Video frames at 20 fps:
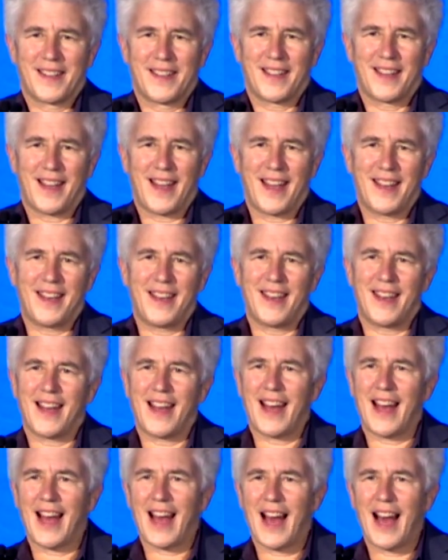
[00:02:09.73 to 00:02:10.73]
And
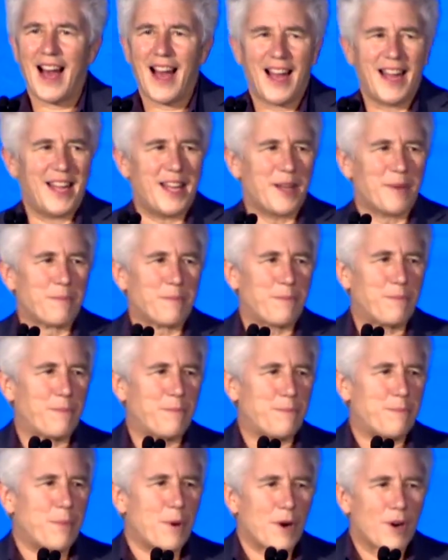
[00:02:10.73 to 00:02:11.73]
I am
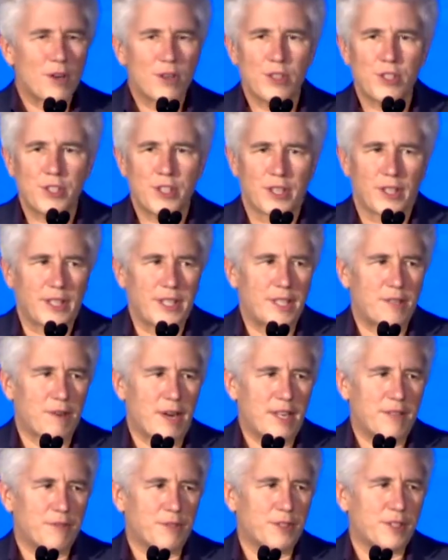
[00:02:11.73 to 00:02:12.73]
personally
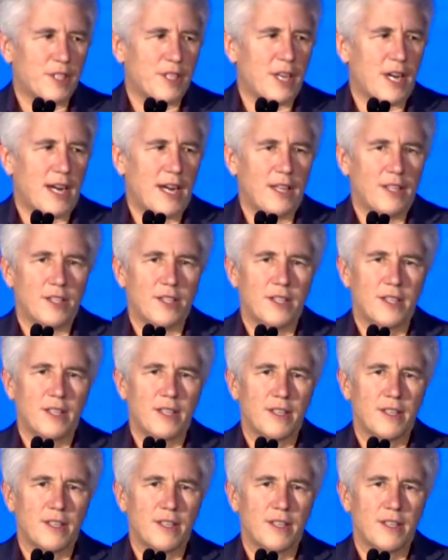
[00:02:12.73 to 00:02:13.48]
grateful to Kylar